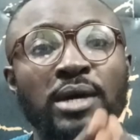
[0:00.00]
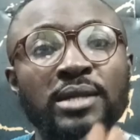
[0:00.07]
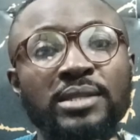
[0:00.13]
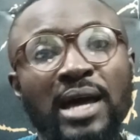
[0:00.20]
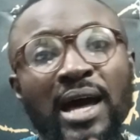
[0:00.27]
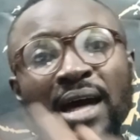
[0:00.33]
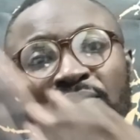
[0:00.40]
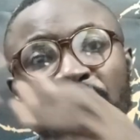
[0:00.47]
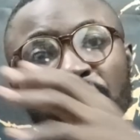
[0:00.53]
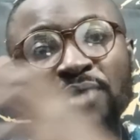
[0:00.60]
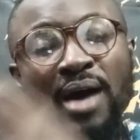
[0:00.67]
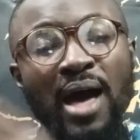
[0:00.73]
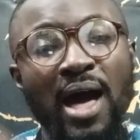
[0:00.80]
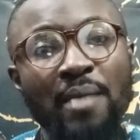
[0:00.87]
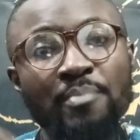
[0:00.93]
that are
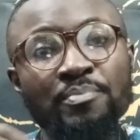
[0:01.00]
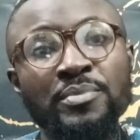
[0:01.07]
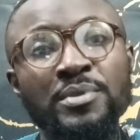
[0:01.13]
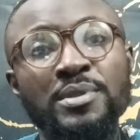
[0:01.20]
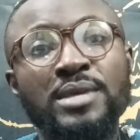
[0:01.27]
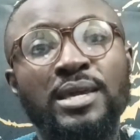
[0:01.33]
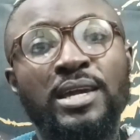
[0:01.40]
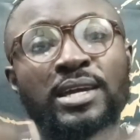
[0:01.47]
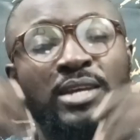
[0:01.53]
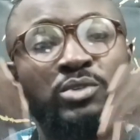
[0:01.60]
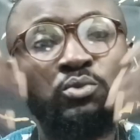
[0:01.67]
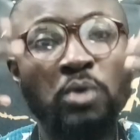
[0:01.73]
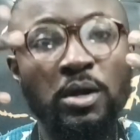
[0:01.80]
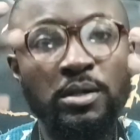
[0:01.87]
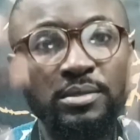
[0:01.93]
far, they can
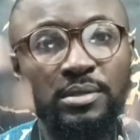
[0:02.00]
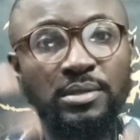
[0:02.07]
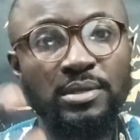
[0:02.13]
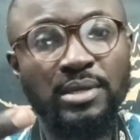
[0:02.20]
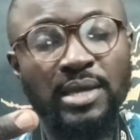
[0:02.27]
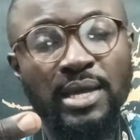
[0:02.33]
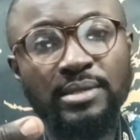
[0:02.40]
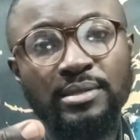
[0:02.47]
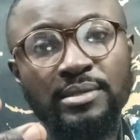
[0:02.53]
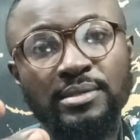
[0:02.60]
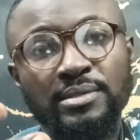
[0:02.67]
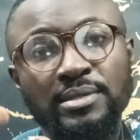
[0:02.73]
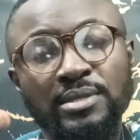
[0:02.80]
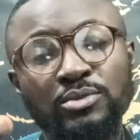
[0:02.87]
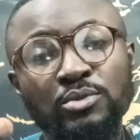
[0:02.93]
as well get
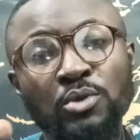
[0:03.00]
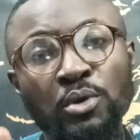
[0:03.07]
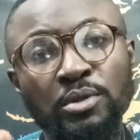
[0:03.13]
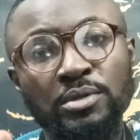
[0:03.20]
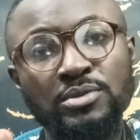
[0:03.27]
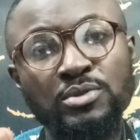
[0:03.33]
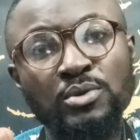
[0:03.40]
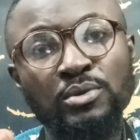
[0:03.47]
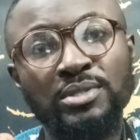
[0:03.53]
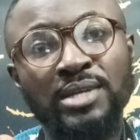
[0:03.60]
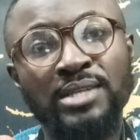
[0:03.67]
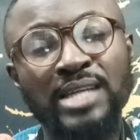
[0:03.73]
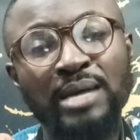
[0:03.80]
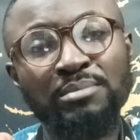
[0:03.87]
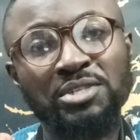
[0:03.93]
this good news
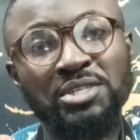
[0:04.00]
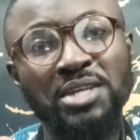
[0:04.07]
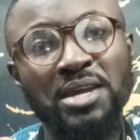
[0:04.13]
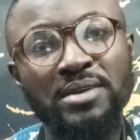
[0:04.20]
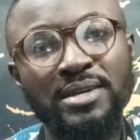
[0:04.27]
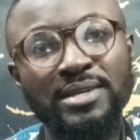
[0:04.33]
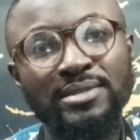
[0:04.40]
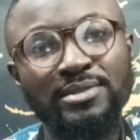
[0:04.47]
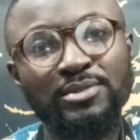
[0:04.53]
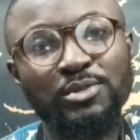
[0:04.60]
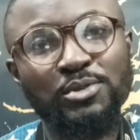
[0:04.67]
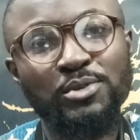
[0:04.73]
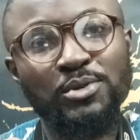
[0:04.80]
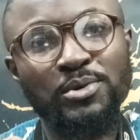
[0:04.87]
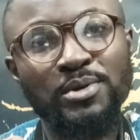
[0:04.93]
that I'm sharing
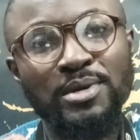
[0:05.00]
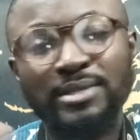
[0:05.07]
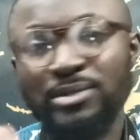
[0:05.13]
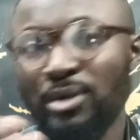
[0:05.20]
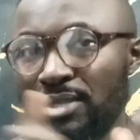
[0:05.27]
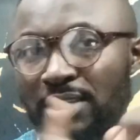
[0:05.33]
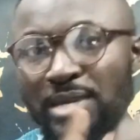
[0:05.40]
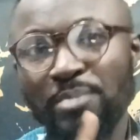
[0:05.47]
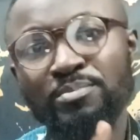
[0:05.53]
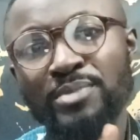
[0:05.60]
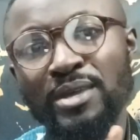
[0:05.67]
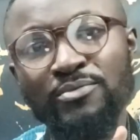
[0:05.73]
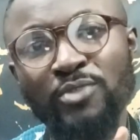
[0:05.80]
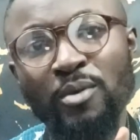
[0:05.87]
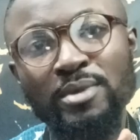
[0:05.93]
to you. Don't keep
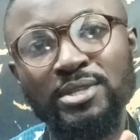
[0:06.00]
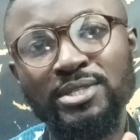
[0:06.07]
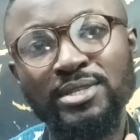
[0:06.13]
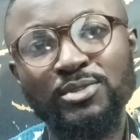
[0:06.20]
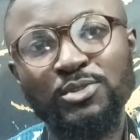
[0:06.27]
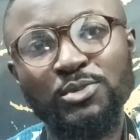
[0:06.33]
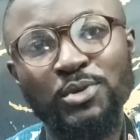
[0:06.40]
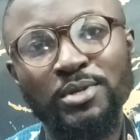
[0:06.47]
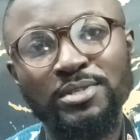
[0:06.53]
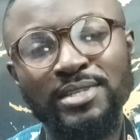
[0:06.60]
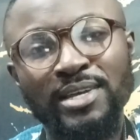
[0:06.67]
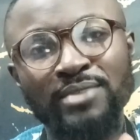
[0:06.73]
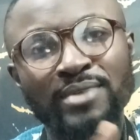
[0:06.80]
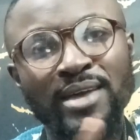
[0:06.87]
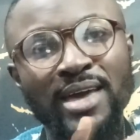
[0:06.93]
the information to
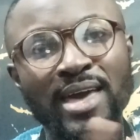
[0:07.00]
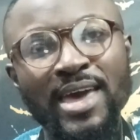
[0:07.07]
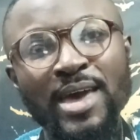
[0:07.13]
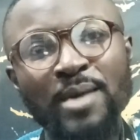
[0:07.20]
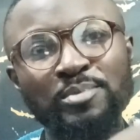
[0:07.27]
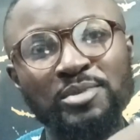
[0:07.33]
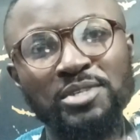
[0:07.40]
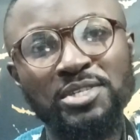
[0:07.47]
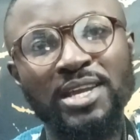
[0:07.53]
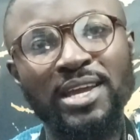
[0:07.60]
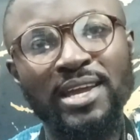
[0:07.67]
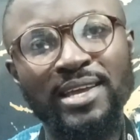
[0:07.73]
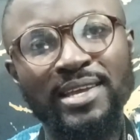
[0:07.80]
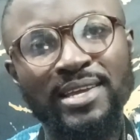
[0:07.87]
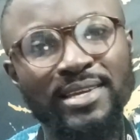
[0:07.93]
yourself. Help
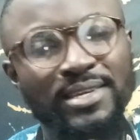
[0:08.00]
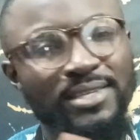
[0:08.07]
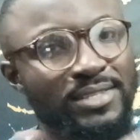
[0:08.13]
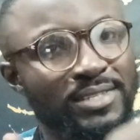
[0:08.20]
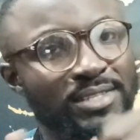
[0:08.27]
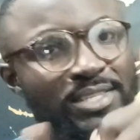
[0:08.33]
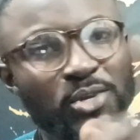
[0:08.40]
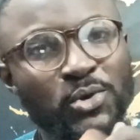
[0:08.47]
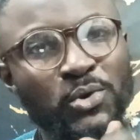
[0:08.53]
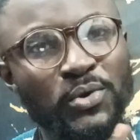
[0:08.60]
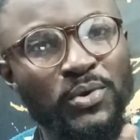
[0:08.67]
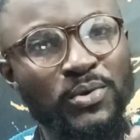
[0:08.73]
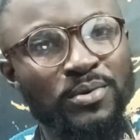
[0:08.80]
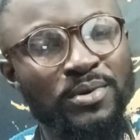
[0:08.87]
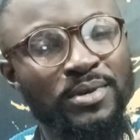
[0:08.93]
share. See
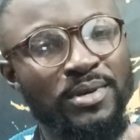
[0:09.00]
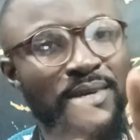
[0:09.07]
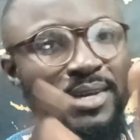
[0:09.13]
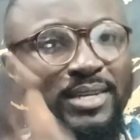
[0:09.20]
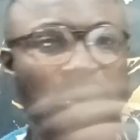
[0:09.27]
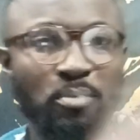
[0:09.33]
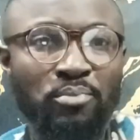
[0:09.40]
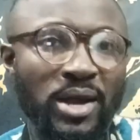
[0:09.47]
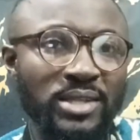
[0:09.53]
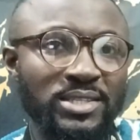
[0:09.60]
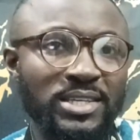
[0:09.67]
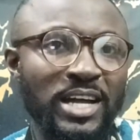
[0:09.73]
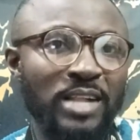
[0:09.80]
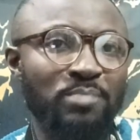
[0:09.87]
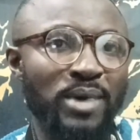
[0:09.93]
you in the
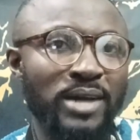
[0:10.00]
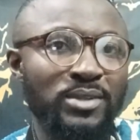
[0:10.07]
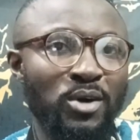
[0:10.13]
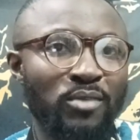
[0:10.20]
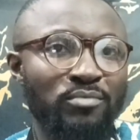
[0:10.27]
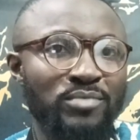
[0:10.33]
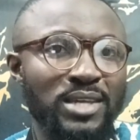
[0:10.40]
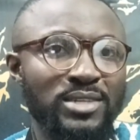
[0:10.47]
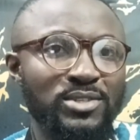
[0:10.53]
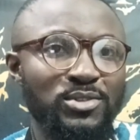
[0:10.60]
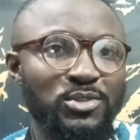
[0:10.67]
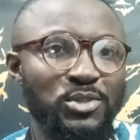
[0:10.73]
practical part of this